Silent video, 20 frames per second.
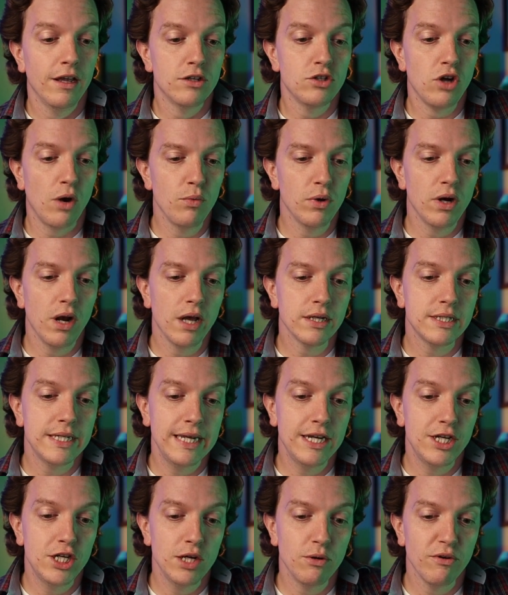Tom would like
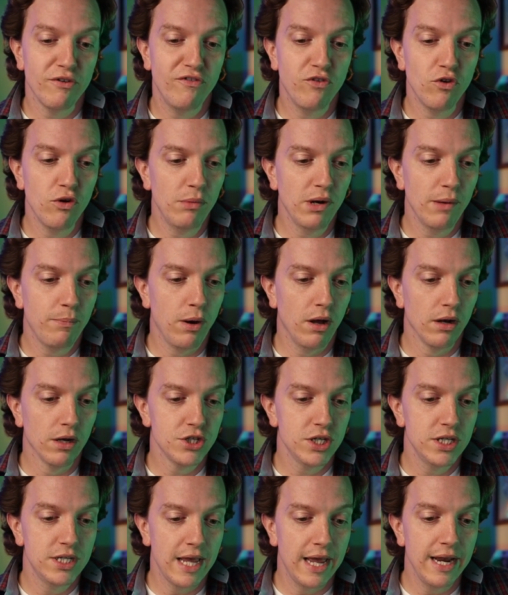to issue a formal
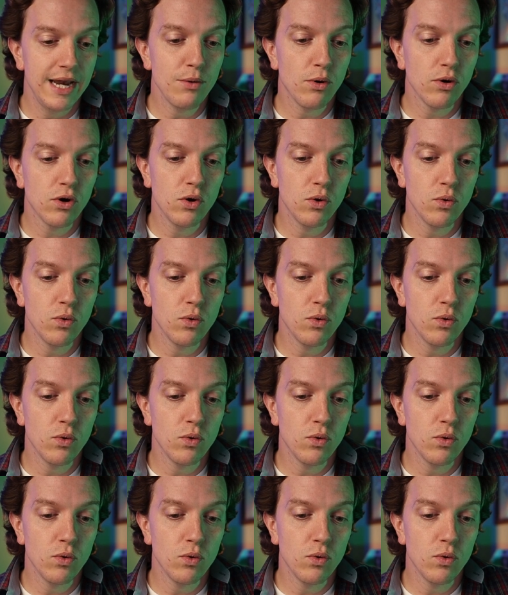apology to anyone